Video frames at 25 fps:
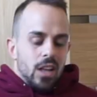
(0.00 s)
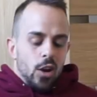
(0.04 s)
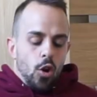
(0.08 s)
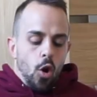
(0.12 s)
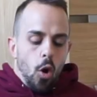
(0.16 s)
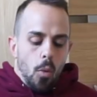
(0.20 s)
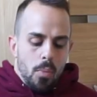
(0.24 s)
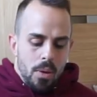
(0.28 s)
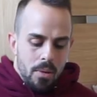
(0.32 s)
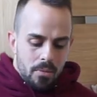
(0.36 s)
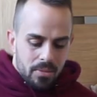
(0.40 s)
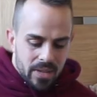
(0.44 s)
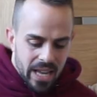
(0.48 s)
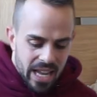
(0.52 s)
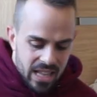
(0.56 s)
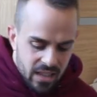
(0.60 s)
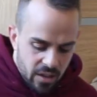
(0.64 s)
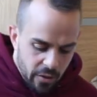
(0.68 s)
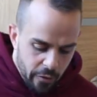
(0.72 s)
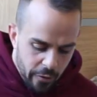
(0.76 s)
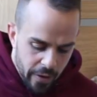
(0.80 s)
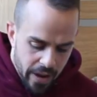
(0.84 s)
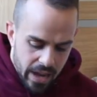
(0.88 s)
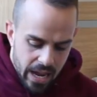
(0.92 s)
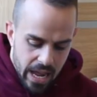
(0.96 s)
lot of people tend to
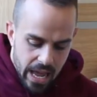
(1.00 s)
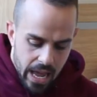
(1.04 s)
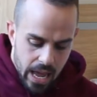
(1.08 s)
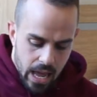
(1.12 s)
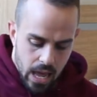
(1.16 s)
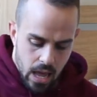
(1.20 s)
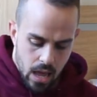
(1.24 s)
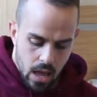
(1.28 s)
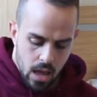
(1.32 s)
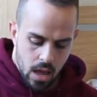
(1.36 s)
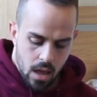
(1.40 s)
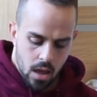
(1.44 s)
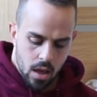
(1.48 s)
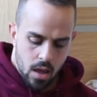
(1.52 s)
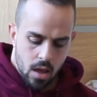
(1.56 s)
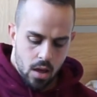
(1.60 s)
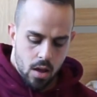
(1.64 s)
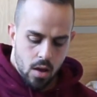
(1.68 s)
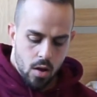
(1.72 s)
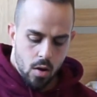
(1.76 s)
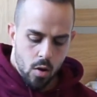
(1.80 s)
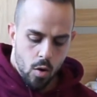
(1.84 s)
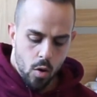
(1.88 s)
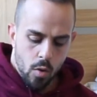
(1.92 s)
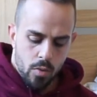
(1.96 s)
feel it
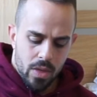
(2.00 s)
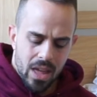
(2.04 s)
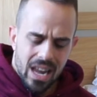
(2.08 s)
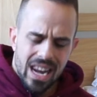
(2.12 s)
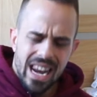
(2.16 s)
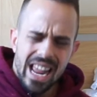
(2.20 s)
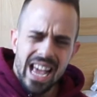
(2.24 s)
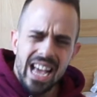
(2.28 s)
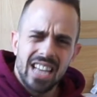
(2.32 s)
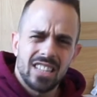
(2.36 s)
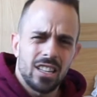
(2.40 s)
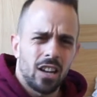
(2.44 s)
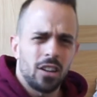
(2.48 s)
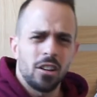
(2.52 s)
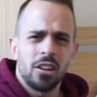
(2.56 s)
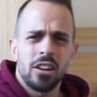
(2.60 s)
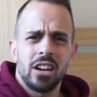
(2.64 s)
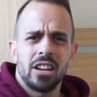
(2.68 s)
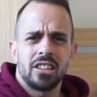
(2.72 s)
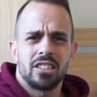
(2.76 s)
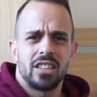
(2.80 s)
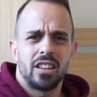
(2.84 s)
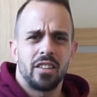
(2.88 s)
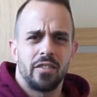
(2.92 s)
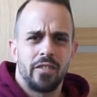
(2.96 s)
on their legs. I don't
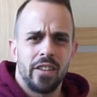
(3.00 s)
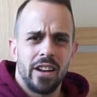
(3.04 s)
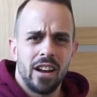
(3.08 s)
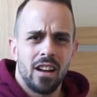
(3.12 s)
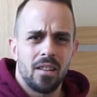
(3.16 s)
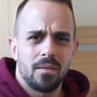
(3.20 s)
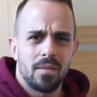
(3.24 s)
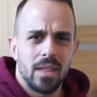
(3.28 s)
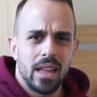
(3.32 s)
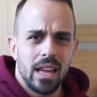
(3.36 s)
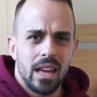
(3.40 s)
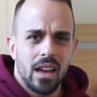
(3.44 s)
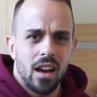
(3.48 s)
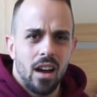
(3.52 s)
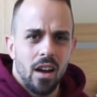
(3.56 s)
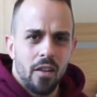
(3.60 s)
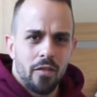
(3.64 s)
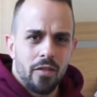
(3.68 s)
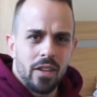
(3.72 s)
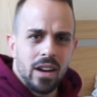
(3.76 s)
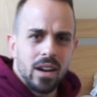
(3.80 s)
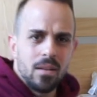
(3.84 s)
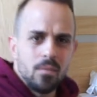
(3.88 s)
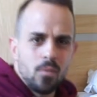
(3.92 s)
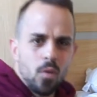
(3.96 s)
necessarily feel it up there. I
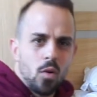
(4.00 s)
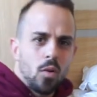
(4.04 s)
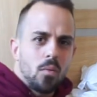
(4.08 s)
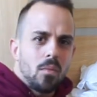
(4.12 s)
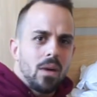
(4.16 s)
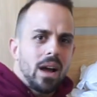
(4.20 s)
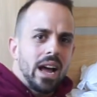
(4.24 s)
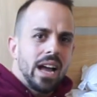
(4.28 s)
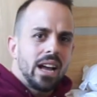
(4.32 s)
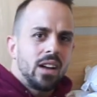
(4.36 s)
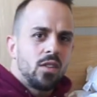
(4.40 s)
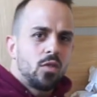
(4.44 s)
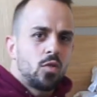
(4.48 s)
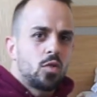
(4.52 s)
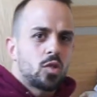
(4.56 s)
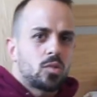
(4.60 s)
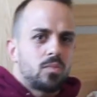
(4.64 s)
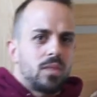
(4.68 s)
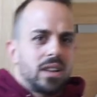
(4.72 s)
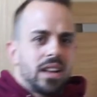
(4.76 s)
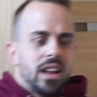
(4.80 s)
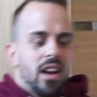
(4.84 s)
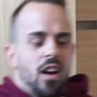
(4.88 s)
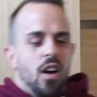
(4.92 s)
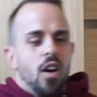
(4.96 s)
feel it more on my ankles,
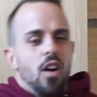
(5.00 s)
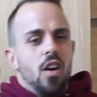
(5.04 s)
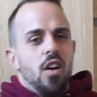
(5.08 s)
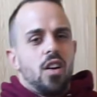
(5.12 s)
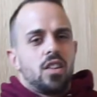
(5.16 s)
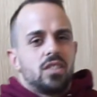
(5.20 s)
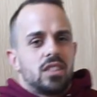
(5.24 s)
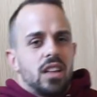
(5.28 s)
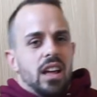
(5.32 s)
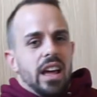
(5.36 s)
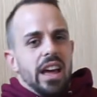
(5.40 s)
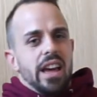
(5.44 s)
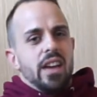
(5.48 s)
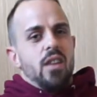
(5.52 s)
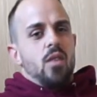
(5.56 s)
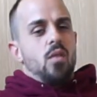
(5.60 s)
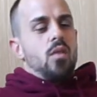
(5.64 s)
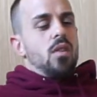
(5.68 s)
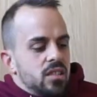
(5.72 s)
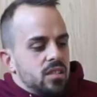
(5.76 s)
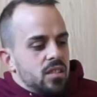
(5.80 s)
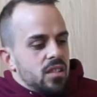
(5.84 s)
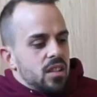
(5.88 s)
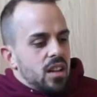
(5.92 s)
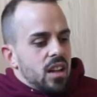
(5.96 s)
man. It hurts like hell.
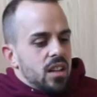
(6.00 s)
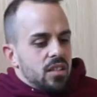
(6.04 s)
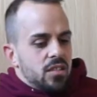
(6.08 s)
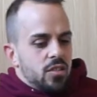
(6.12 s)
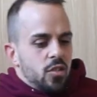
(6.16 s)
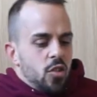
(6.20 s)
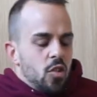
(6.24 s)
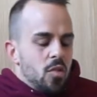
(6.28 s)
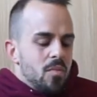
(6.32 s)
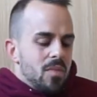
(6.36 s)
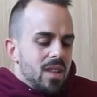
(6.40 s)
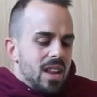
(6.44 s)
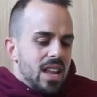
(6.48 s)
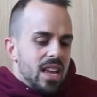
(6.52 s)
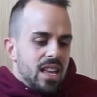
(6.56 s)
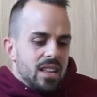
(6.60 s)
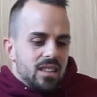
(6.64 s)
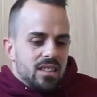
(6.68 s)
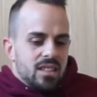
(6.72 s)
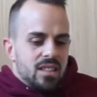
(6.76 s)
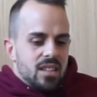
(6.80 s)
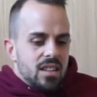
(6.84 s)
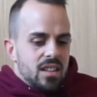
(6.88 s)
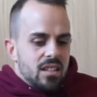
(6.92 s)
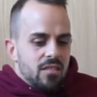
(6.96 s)
So like 2
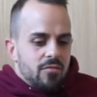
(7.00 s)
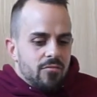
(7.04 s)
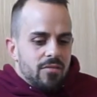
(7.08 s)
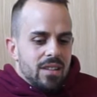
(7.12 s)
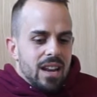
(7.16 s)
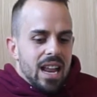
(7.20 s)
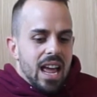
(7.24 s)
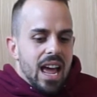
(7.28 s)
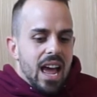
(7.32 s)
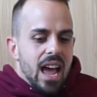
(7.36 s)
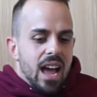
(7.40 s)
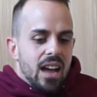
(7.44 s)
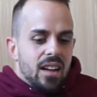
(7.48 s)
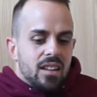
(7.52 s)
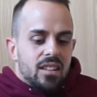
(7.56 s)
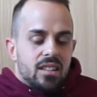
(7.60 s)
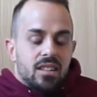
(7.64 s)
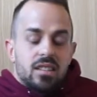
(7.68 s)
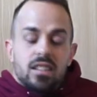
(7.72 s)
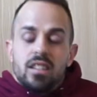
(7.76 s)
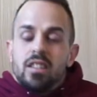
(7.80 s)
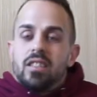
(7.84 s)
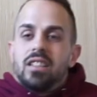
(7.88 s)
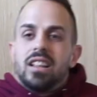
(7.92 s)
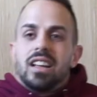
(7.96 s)
minutes,
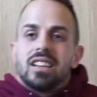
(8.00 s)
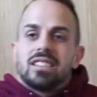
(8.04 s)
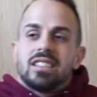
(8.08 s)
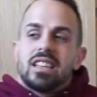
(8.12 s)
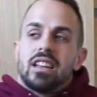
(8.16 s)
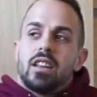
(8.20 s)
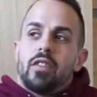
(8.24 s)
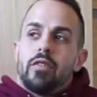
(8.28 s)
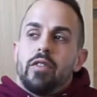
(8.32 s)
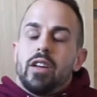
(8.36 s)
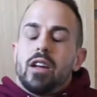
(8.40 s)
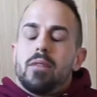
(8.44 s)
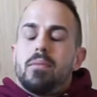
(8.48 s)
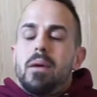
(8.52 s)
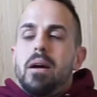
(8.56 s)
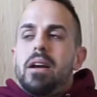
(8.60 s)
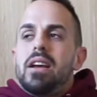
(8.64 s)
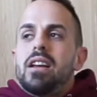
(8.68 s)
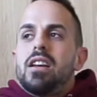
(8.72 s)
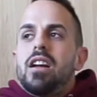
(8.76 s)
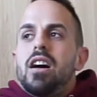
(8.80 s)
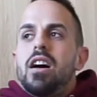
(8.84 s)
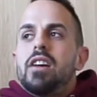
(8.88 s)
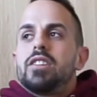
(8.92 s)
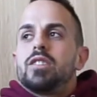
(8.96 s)
relax. Like I said, think about
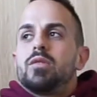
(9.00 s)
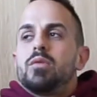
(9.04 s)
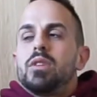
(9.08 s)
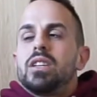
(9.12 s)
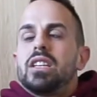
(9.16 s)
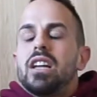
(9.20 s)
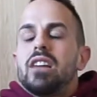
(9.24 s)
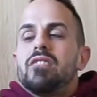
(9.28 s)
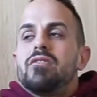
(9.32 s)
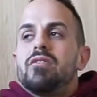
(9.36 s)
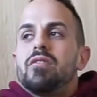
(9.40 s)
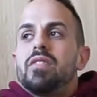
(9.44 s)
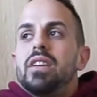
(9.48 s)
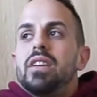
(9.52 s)
your lives and what you've done with